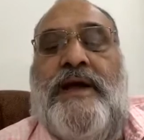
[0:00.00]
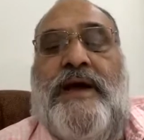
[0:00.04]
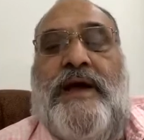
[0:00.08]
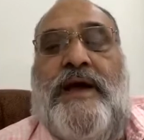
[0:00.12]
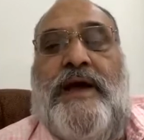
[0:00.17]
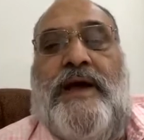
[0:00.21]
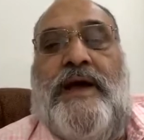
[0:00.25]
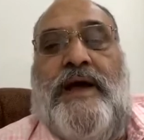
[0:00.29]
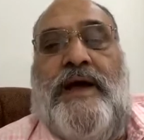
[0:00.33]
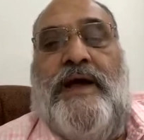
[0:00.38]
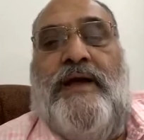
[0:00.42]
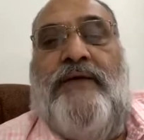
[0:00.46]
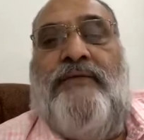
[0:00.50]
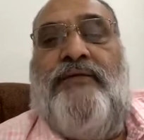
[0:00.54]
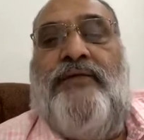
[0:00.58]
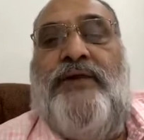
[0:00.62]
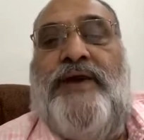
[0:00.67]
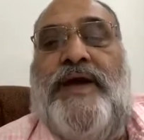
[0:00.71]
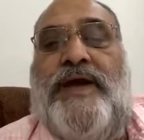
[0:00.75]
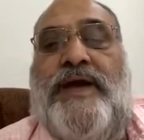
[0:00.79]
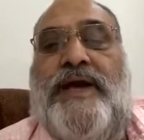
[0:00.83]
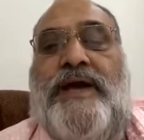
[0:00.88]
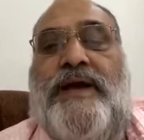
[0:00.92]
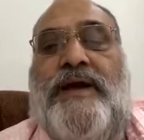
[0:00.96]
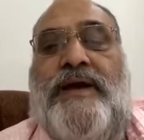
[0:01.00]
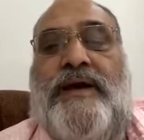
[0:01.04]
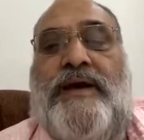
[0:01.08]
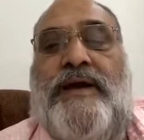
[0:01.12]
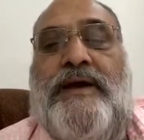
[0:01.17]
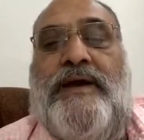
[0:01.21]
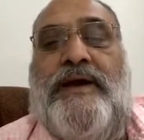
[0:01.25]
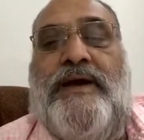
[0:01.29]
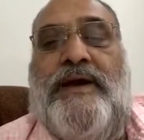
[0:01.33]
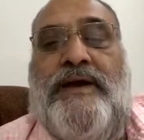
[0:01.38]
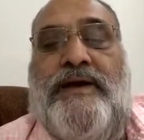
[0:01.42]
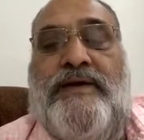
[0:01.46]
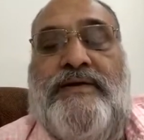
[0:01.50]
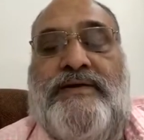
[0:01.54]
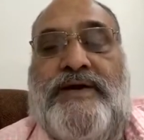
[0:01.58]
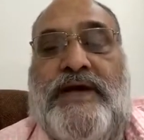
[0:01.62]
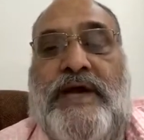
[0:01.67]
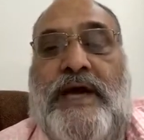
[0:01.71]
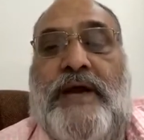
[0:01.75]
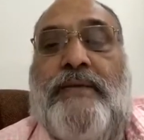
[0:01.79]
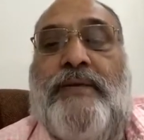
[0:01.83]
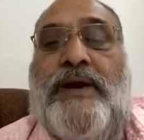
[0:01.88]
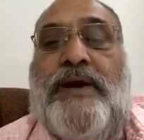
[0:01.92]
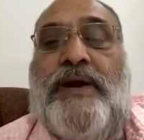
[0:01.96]
If he is
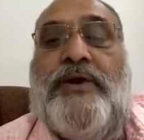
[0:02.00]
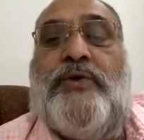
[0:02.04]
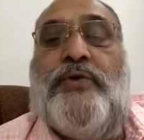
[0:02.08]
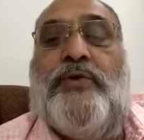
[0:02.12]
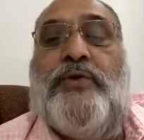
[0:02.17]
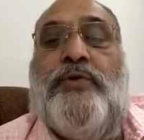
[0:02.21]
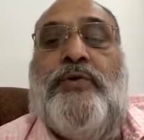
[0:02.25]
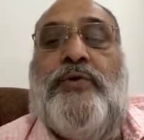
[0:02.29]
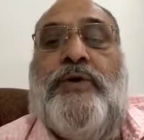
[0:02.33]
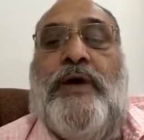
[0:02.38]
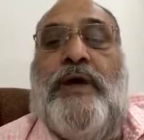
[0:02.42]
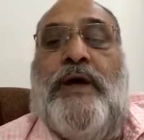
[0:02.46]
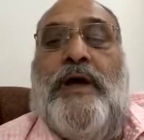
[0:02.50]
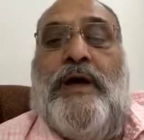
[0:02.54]
able to